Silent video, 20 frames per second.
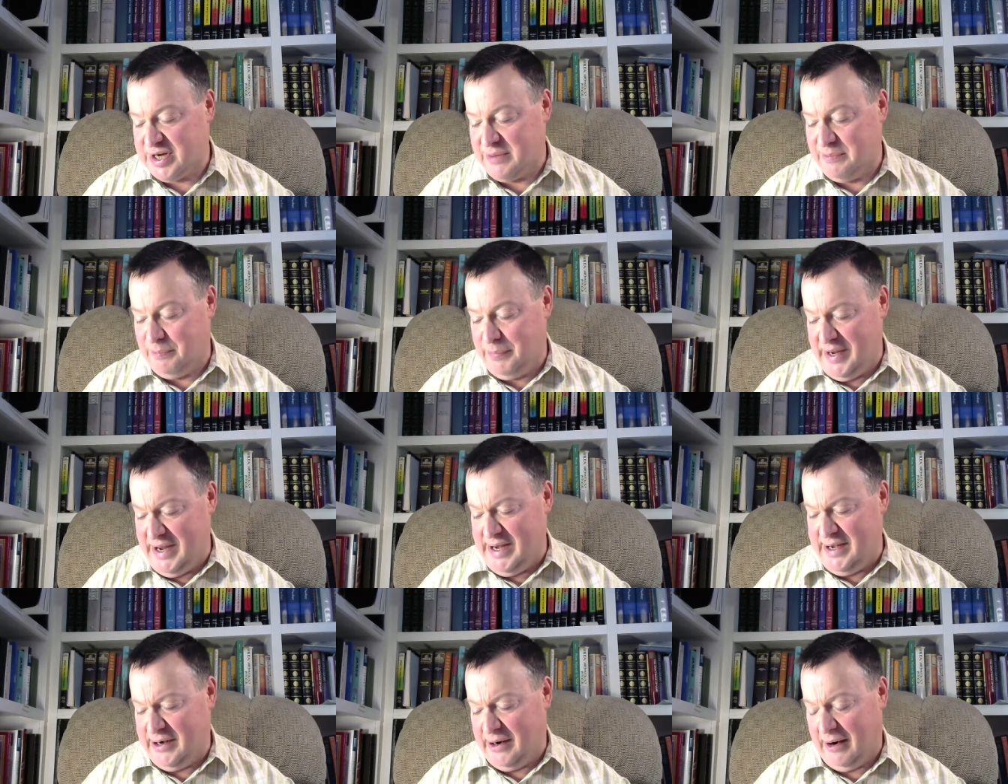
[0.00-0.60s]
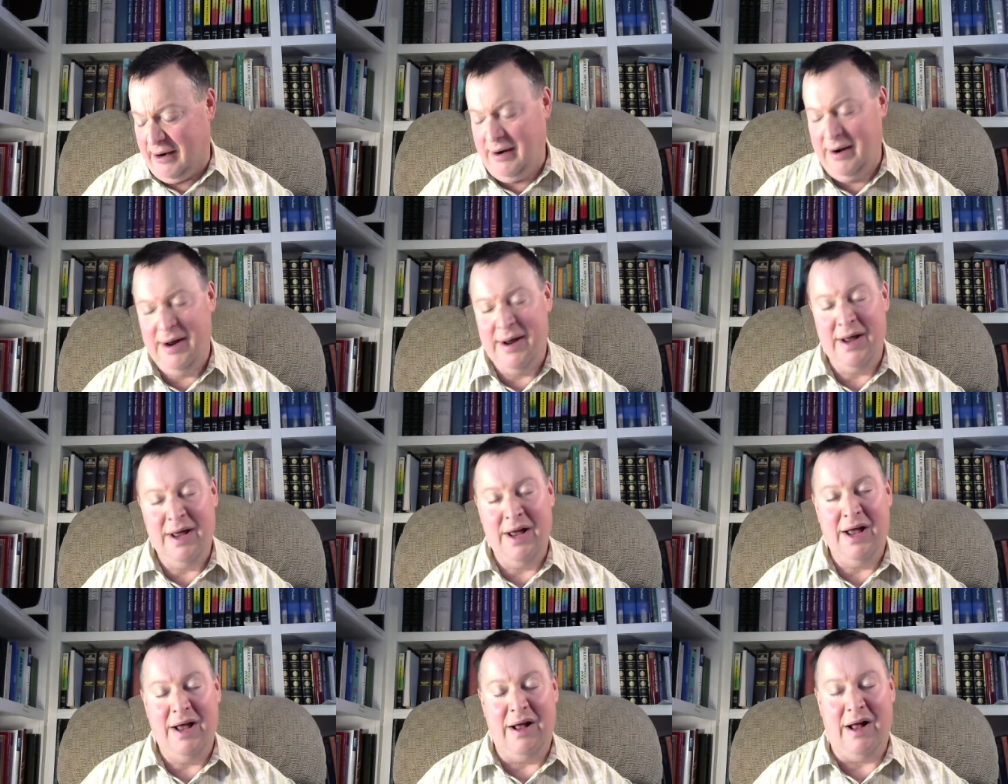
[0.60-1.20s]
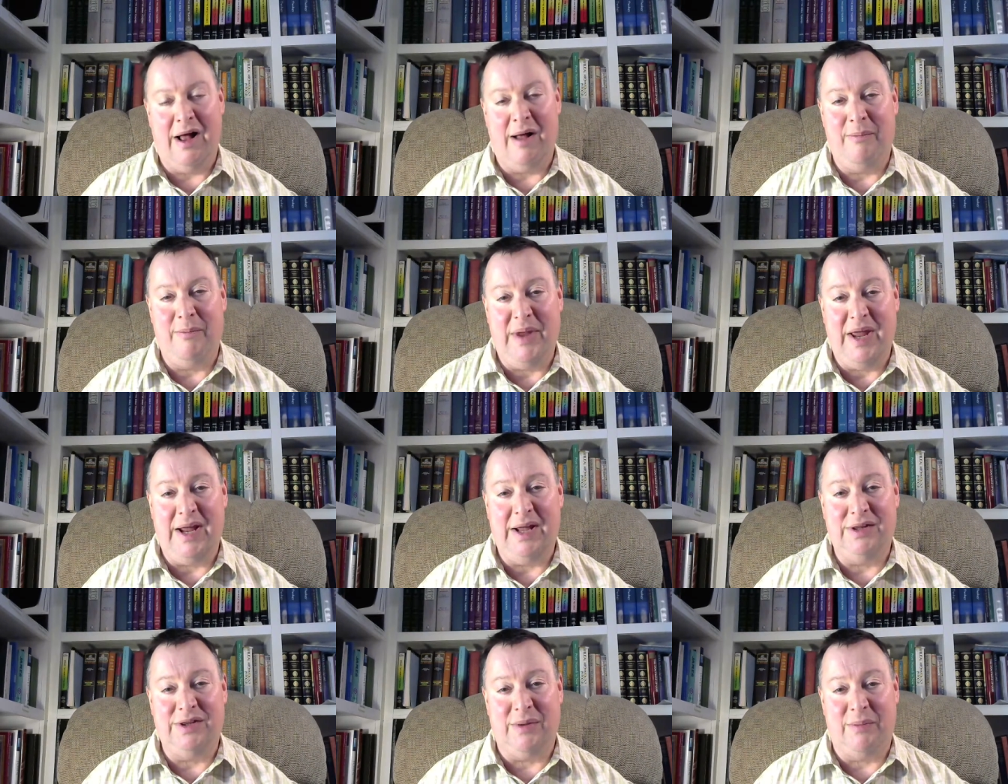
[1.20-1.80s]
And Peter, uh,
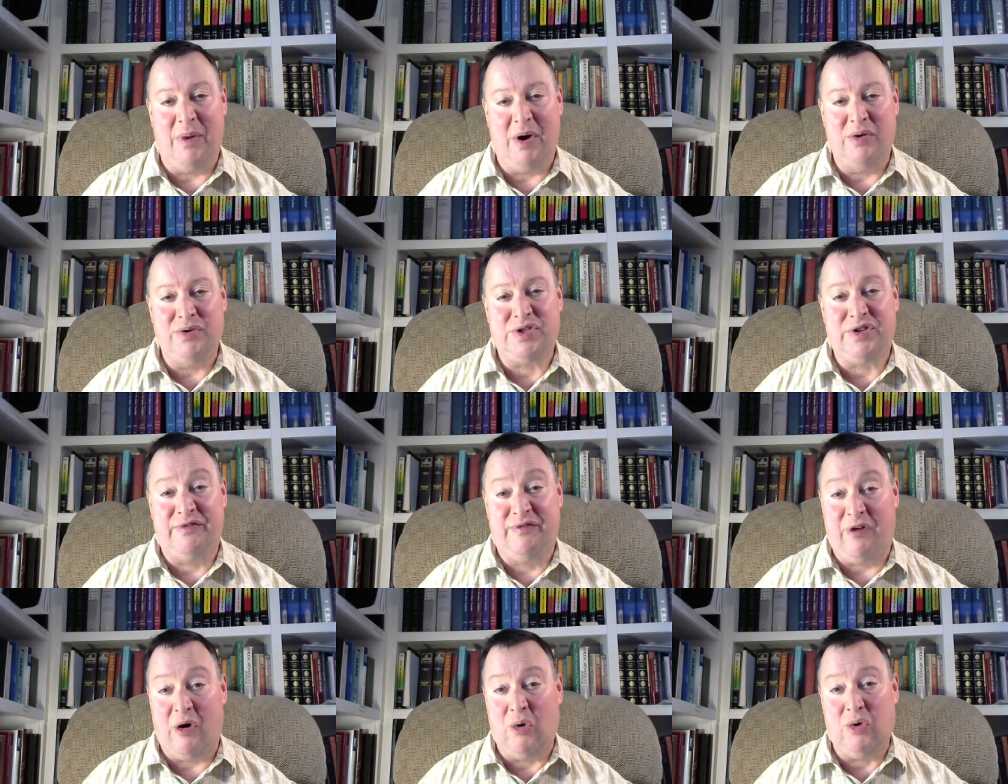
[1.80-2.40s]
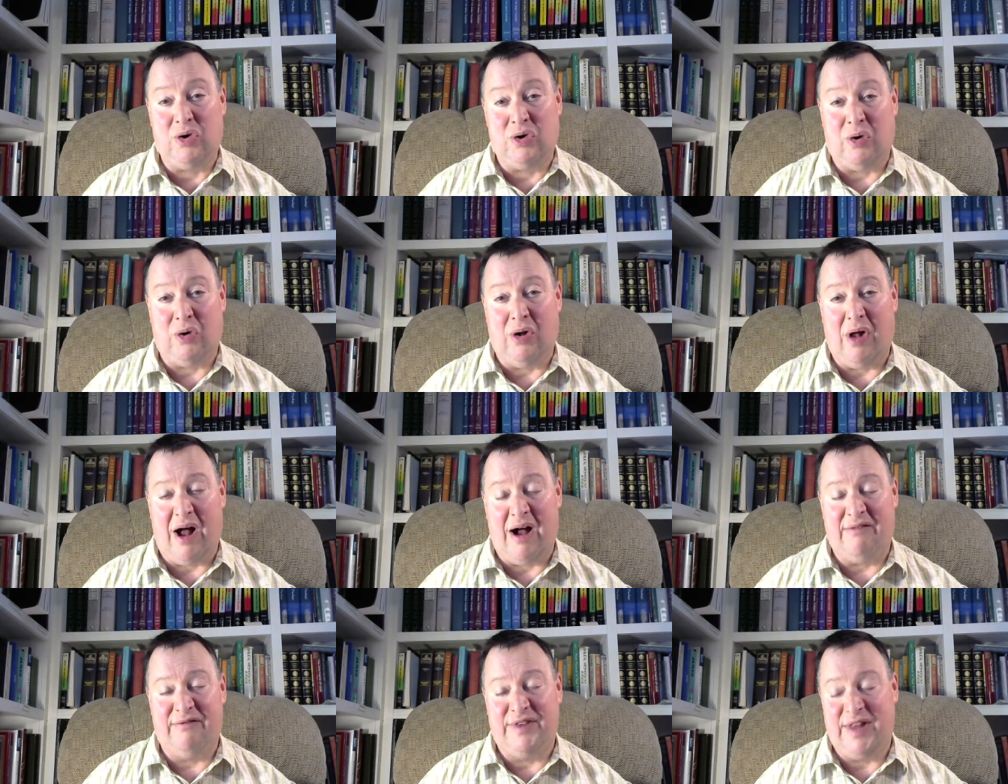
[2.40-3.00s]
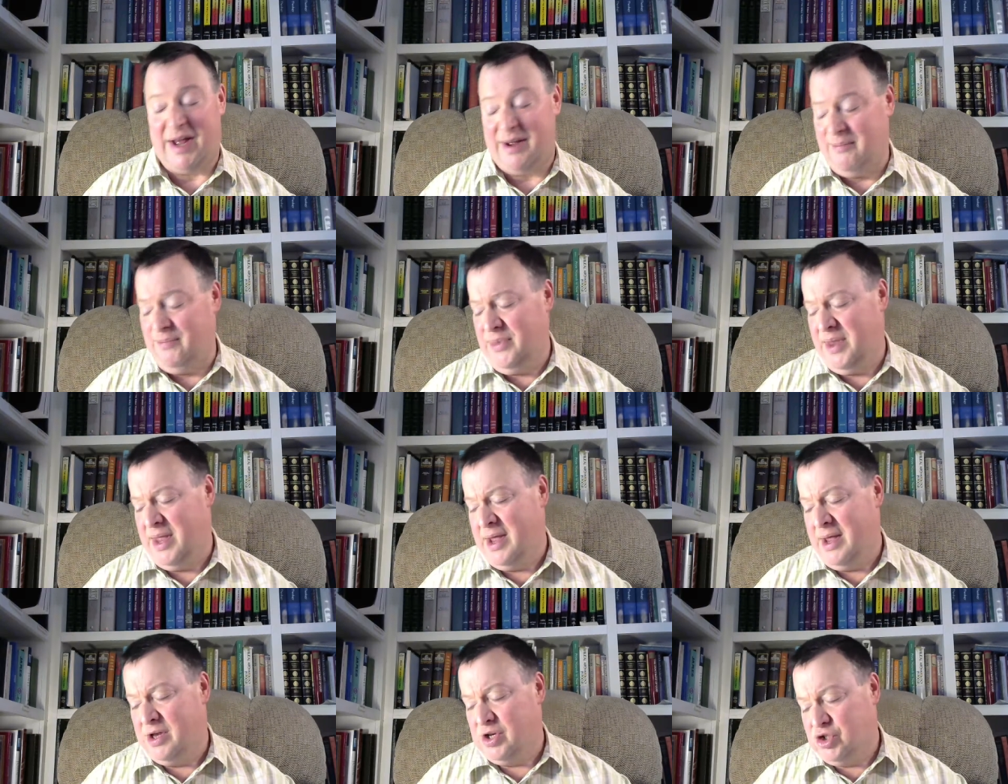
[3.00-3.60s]
being the most vocal of them,
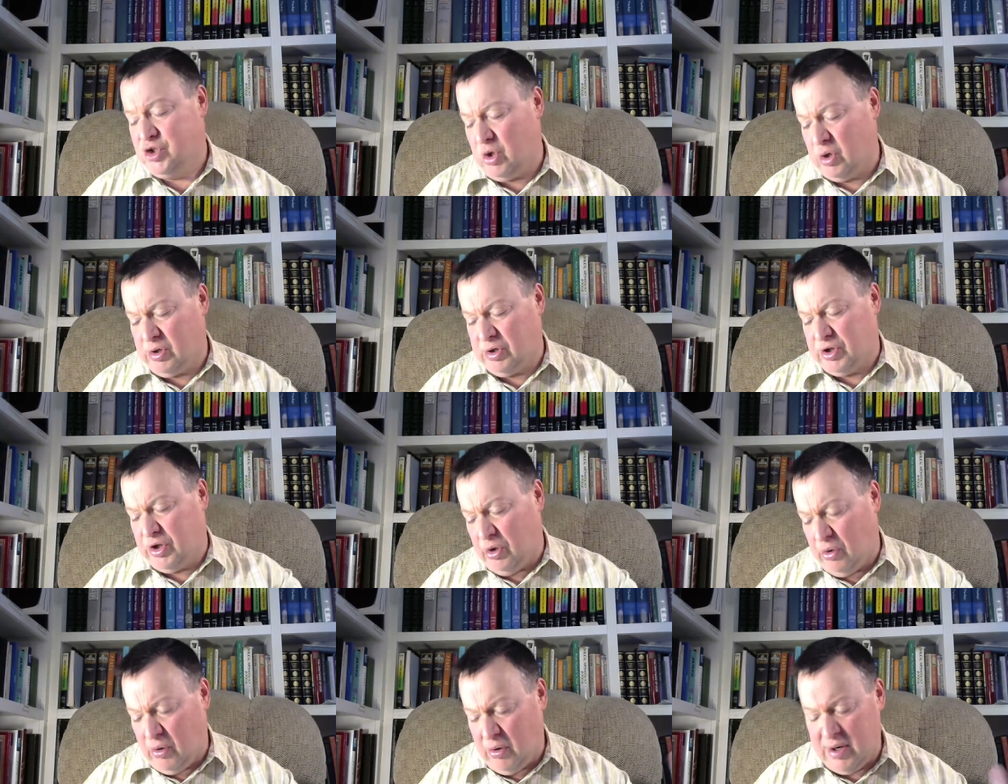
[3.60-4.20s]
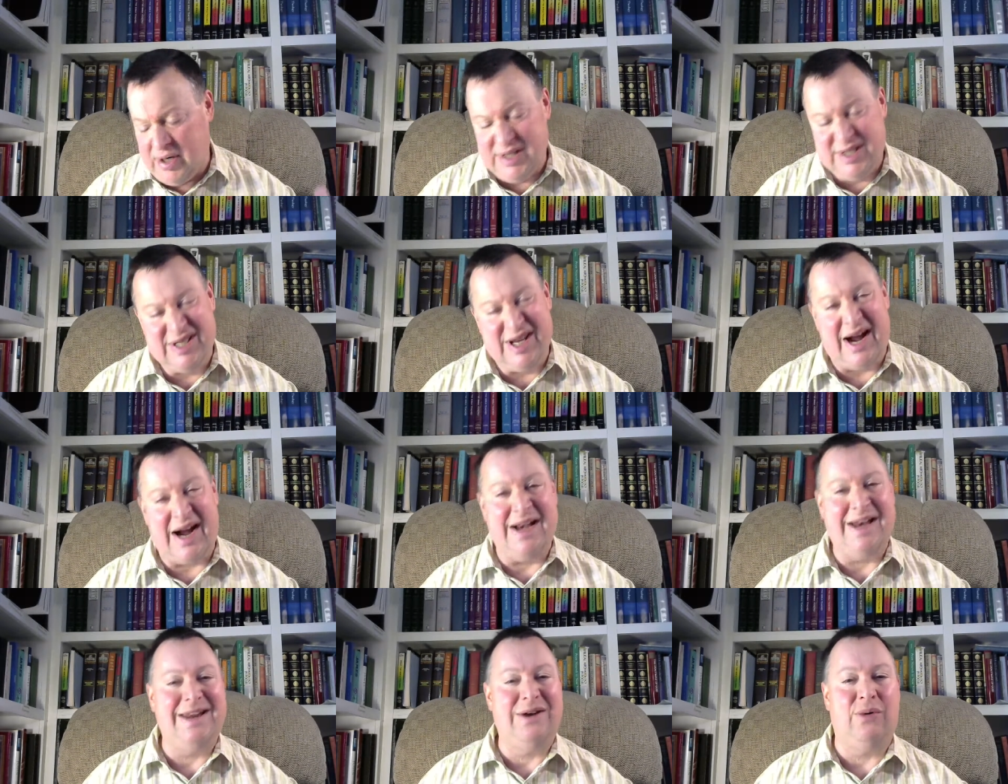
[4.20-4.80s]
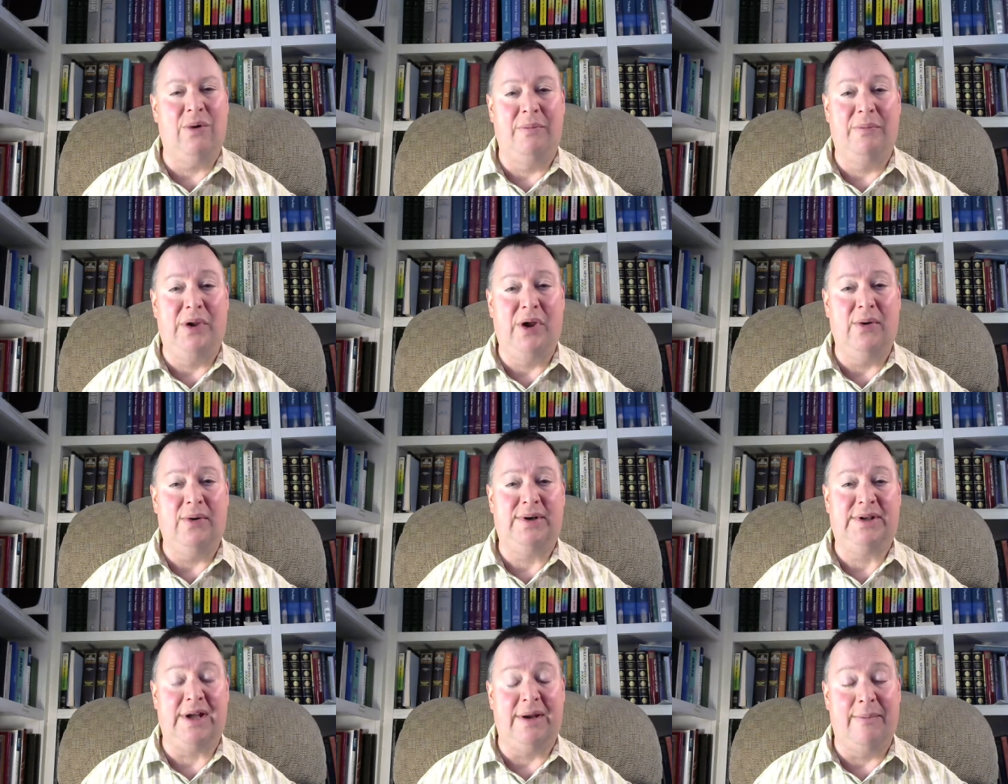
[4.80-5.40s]
took the Lord aside and
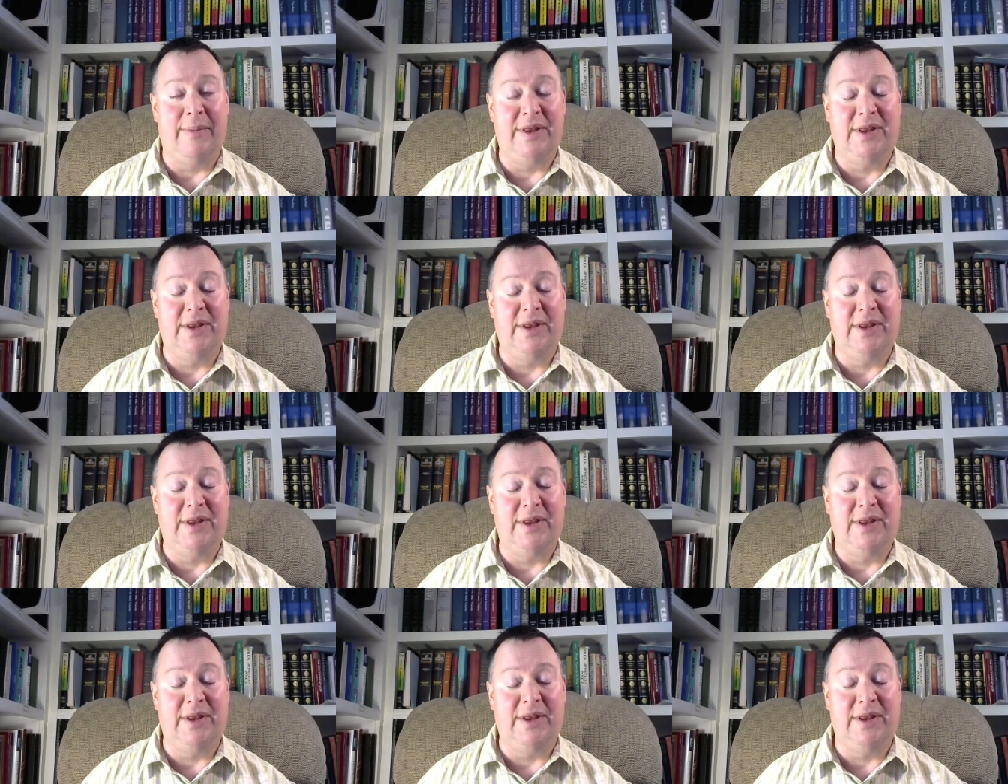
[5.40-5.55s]
rebuked him.